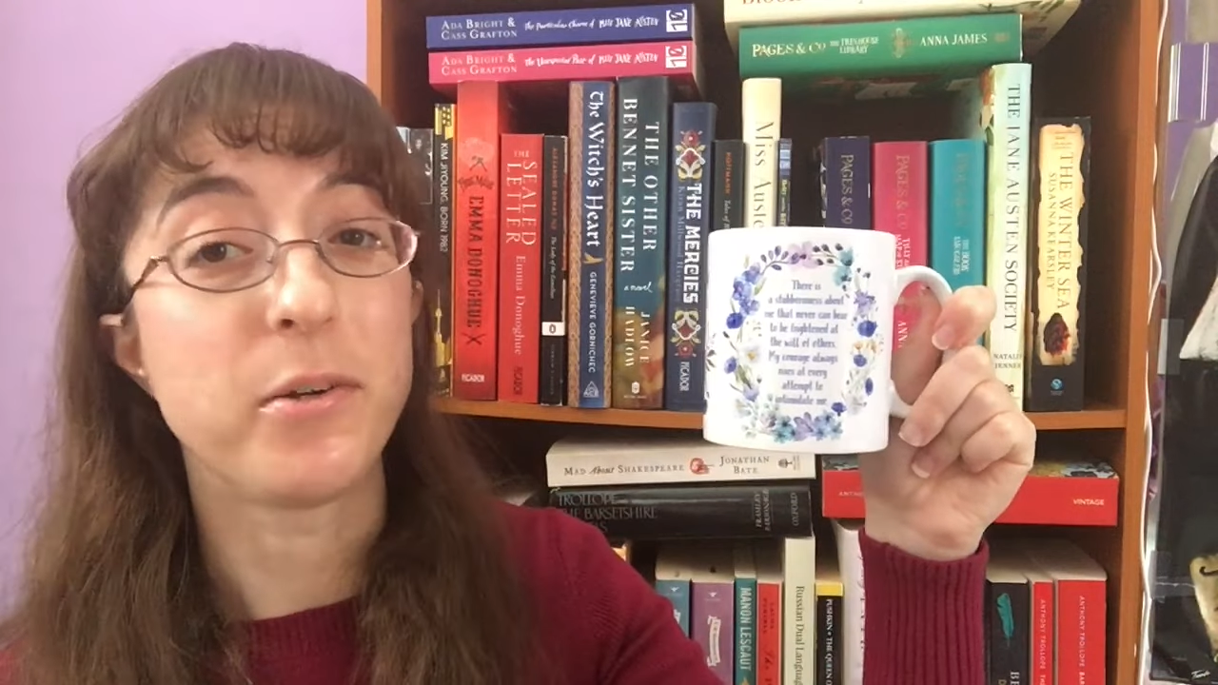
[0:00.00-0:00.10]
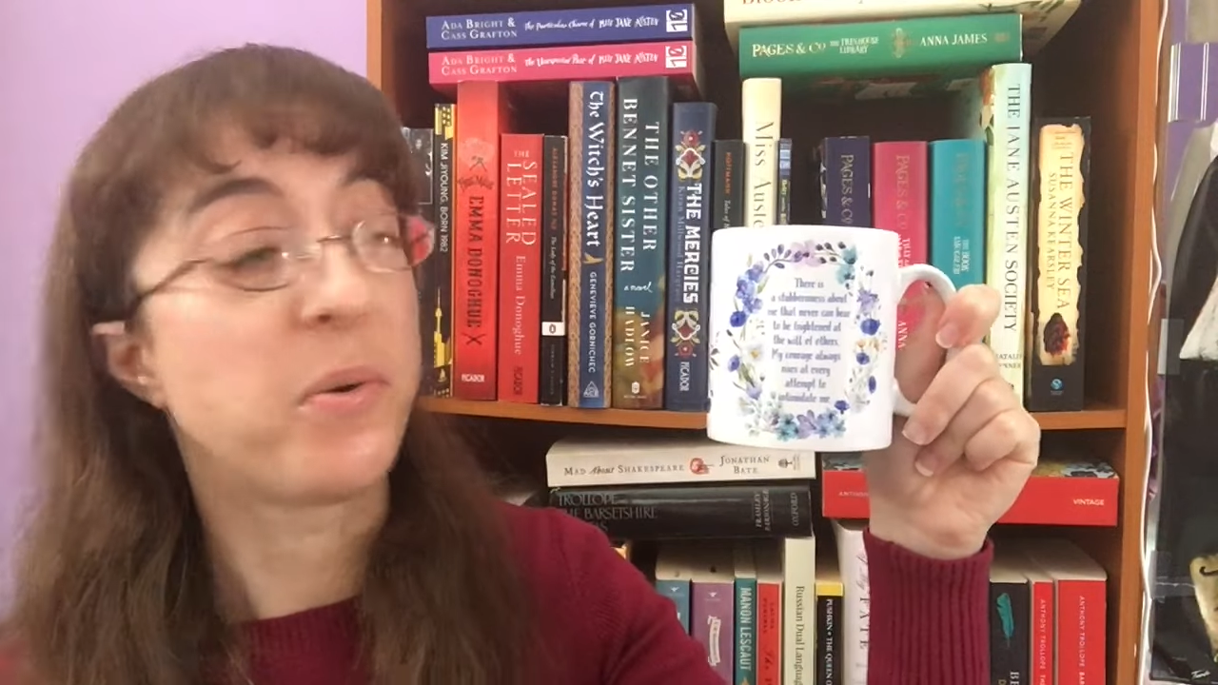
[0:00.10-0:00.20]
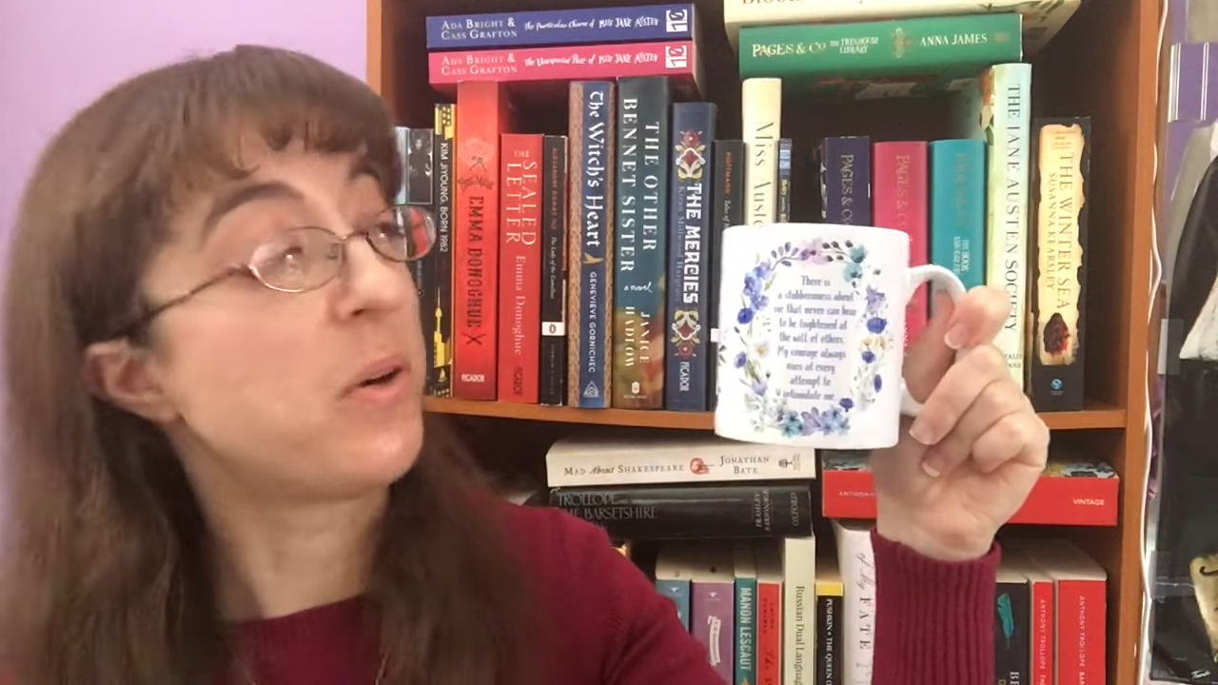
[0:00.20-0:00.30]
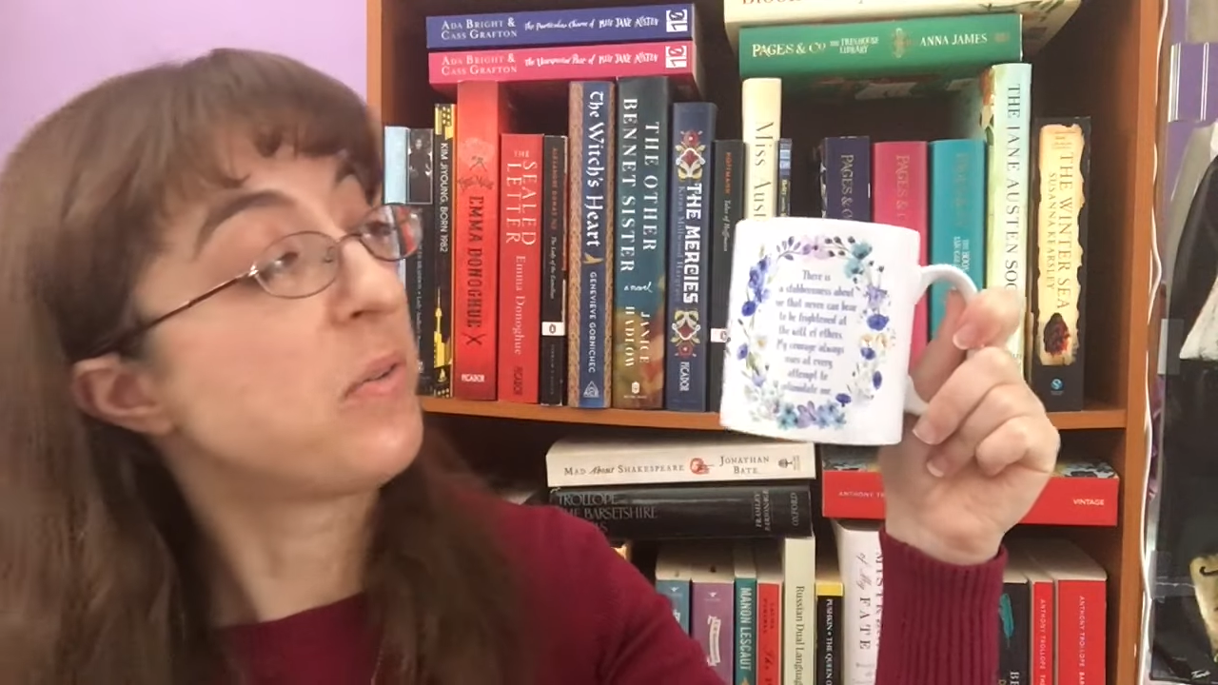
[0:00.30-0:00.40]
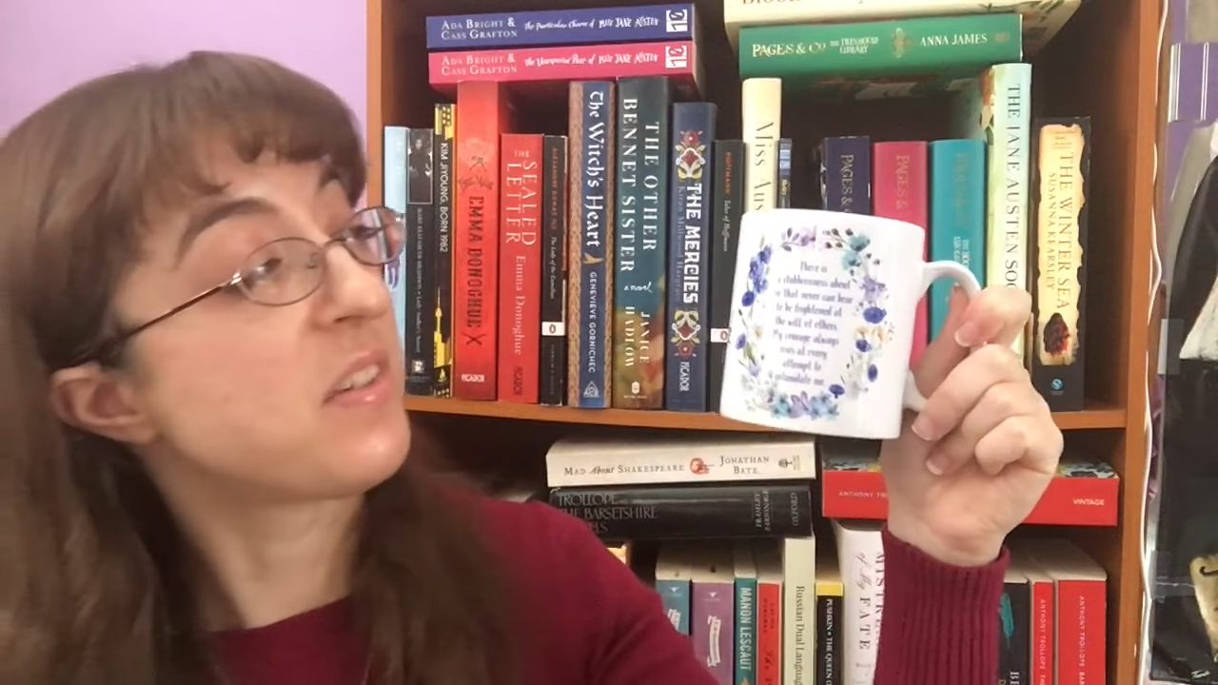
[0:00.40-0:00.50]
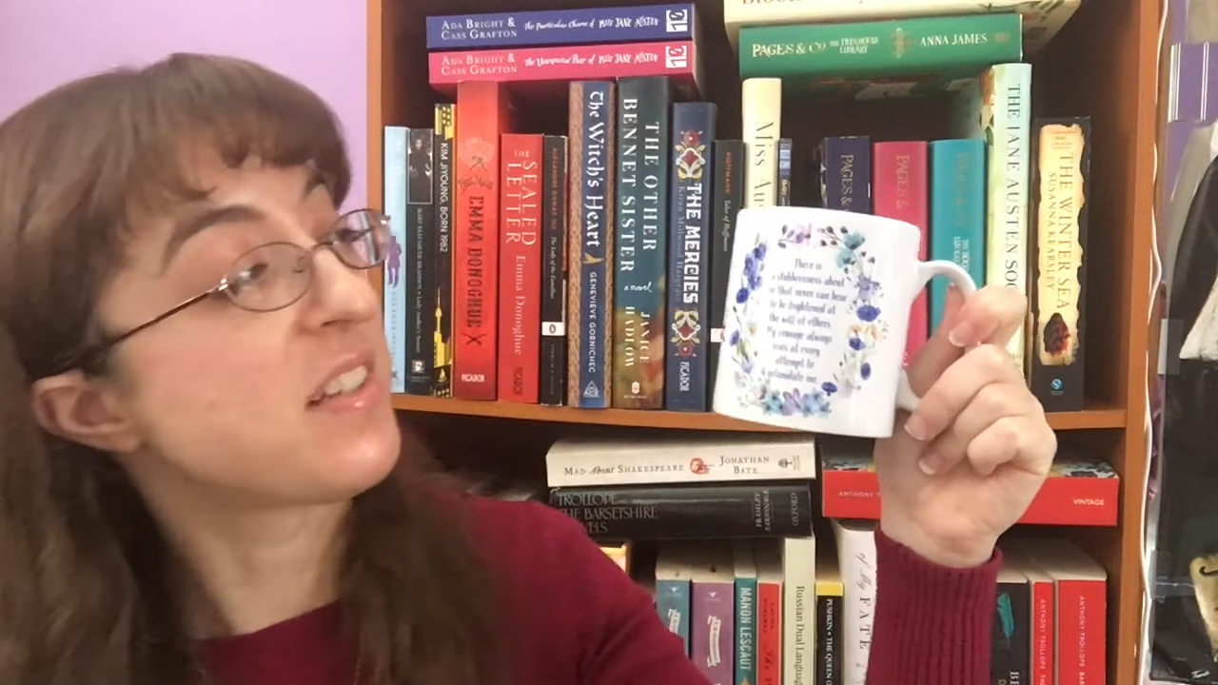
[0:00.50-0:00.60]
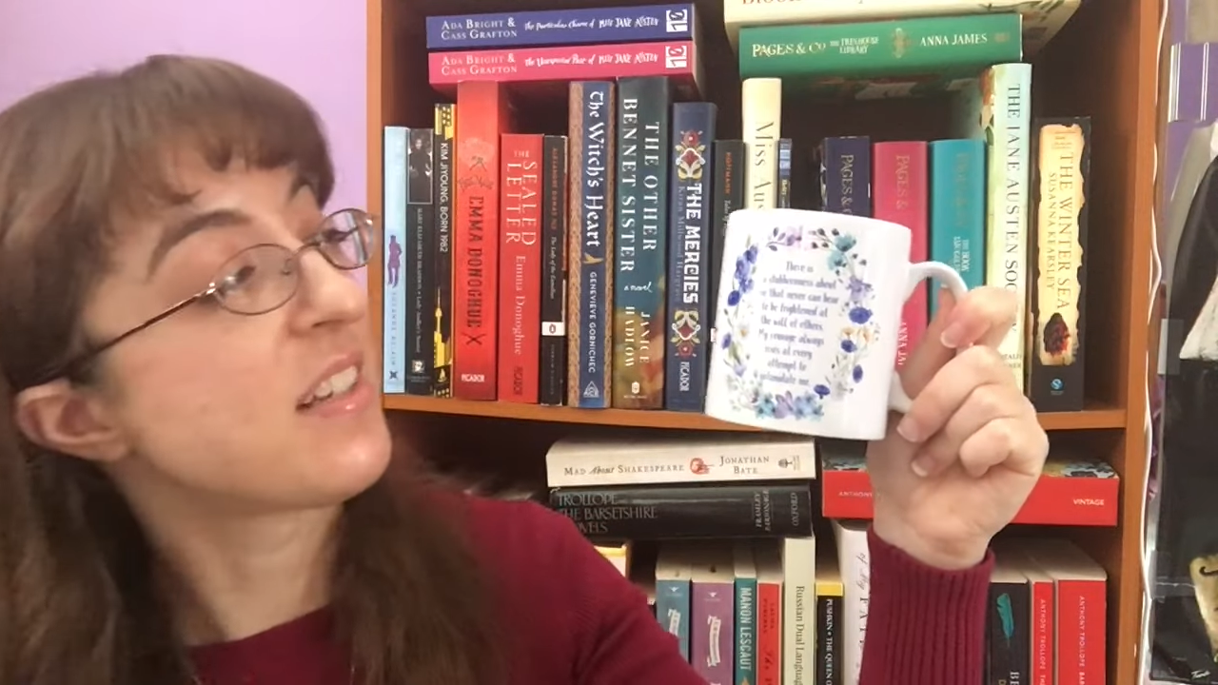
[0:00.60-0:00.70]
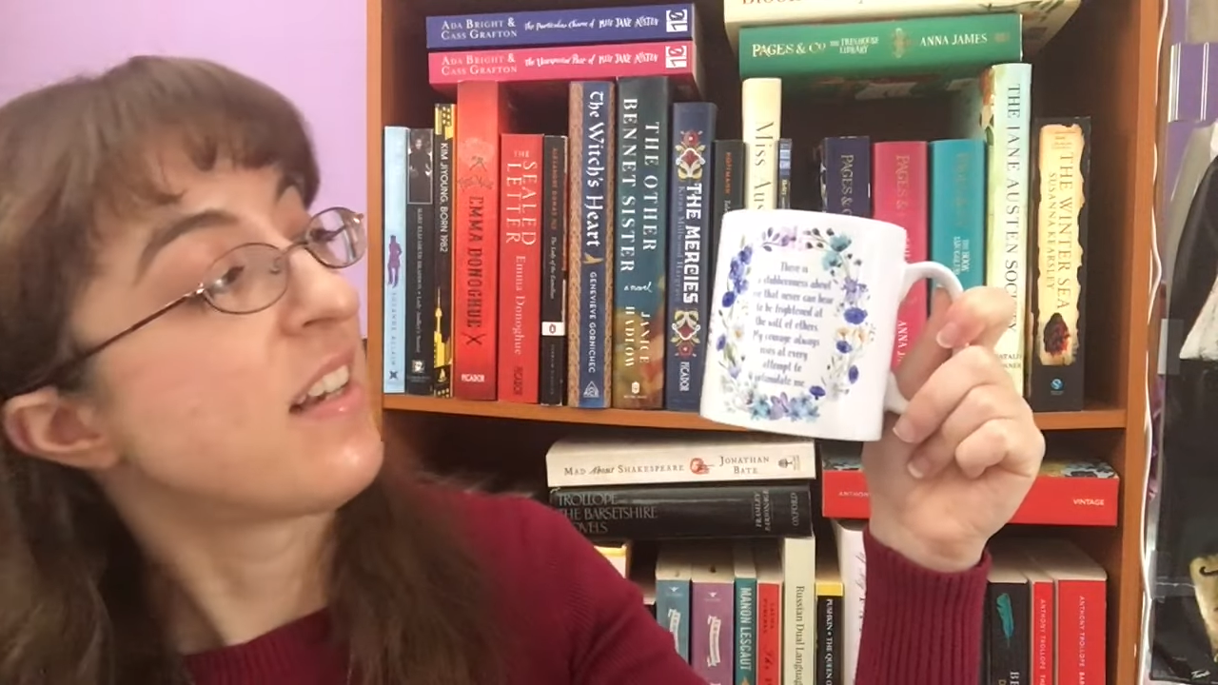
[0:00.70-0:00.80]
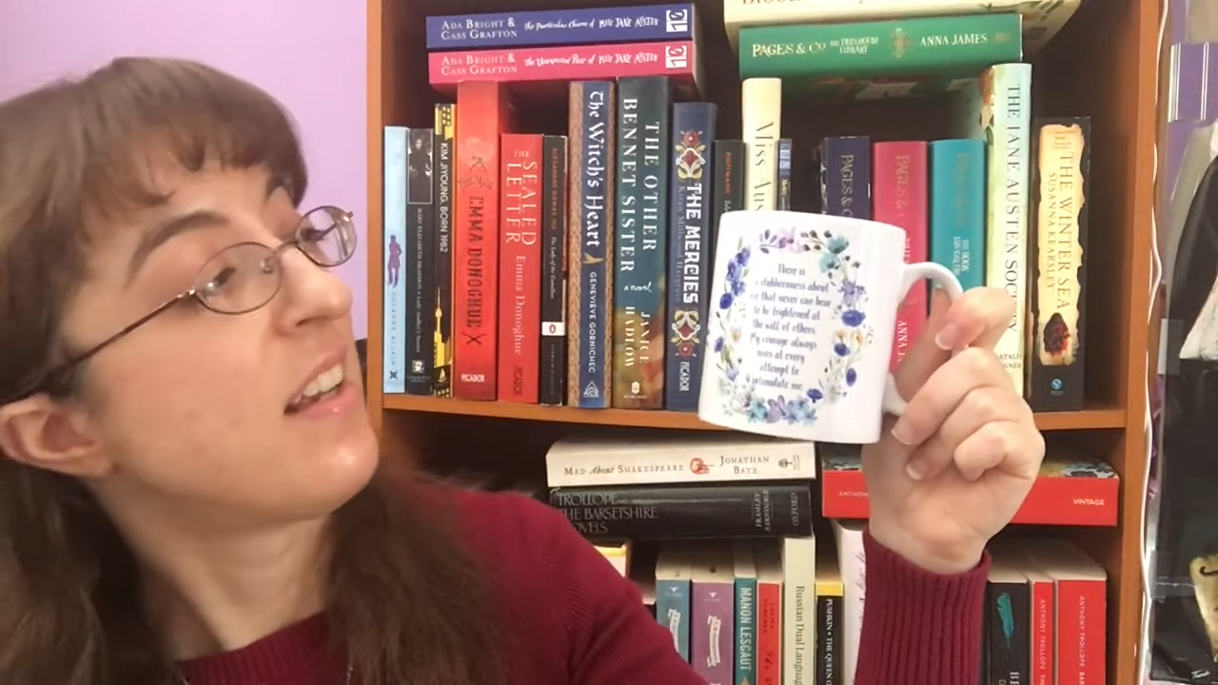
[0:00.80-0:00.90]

quotes,